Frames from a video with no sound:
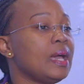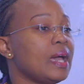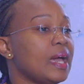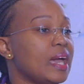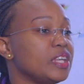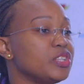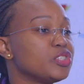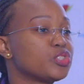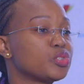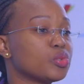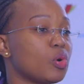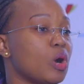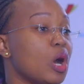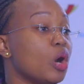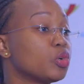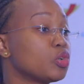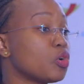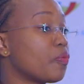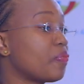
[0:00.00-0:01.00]
And so
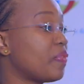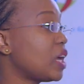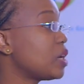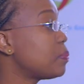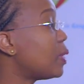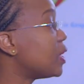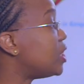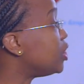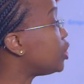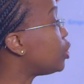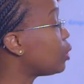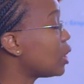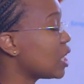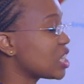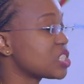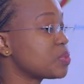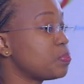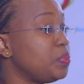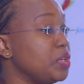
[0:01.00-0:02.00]
out of that
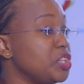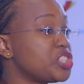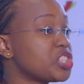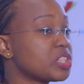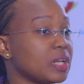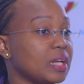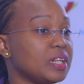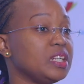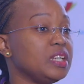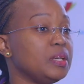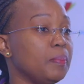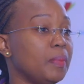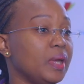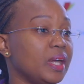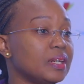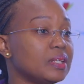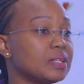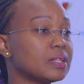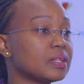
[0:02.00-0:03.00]
particular speech that he
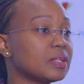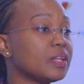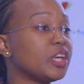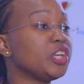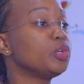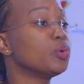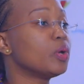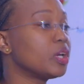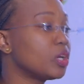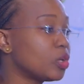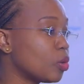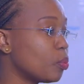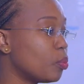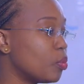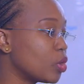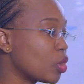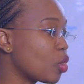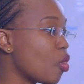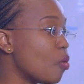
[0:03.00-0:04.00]
made, the UN
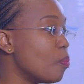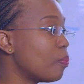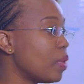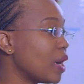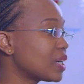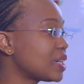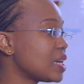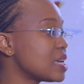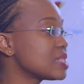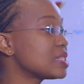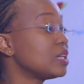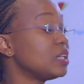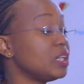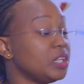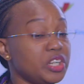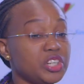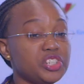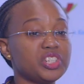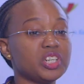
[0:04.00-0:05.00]
Global Compact as an
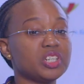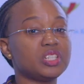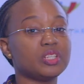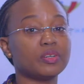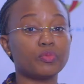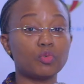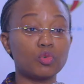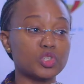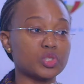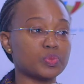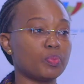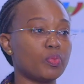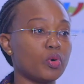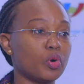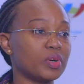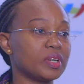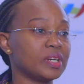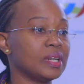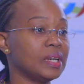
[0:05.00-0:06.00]
initiative was
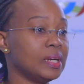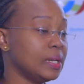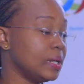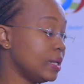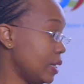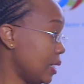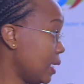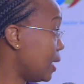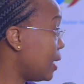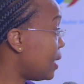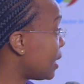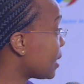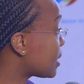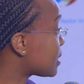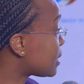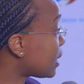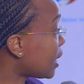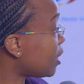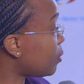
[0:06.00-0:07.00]
born.
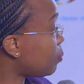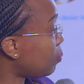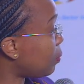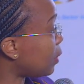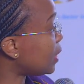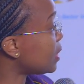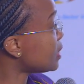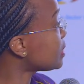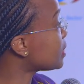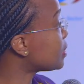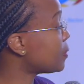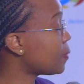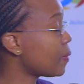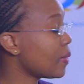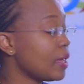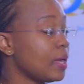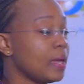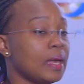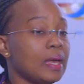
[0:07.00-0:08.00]
Next slide, please.
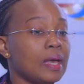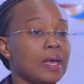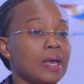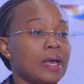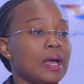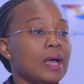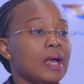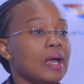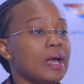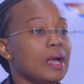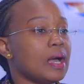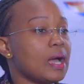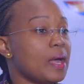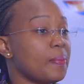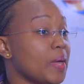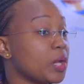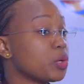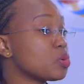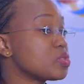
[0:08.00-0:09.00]

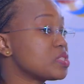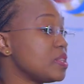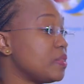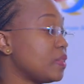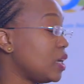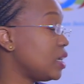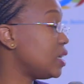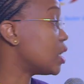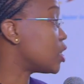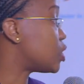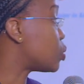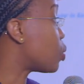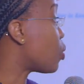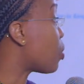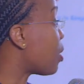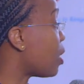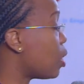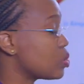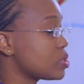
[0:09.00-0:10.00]
And that was in the year
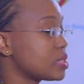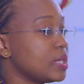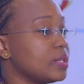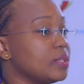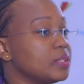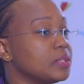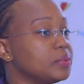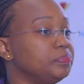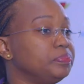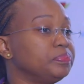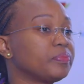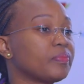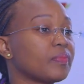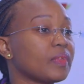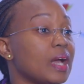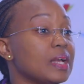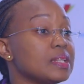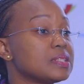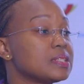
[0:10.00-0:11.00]
2000.
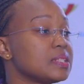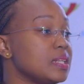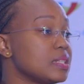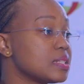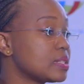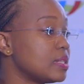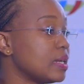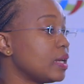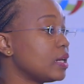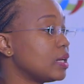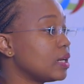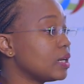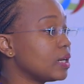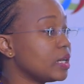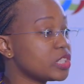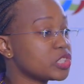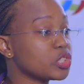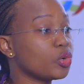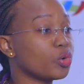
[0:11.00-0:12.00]
And since
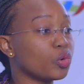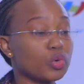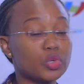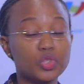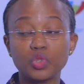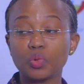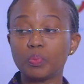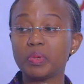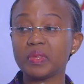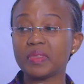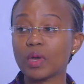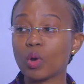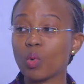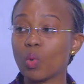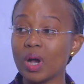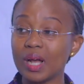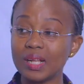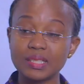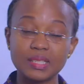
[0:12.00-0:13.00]
then, it's grown to be the
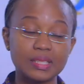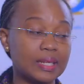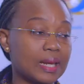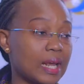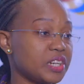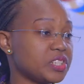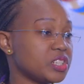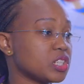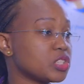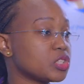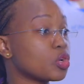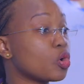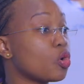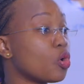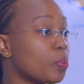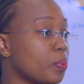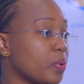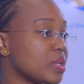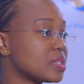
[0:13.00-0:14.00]
world's largest
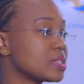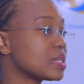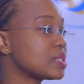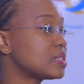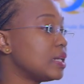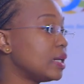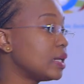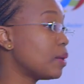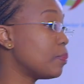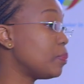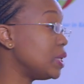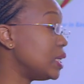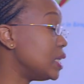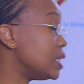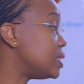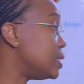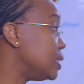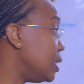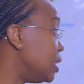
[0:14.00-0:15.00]
corporate
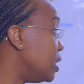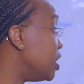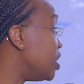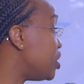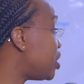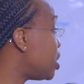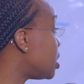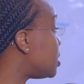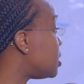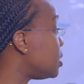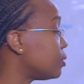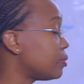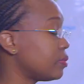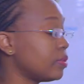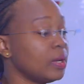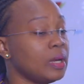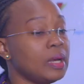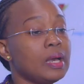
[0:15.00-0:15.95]
sustainability initiative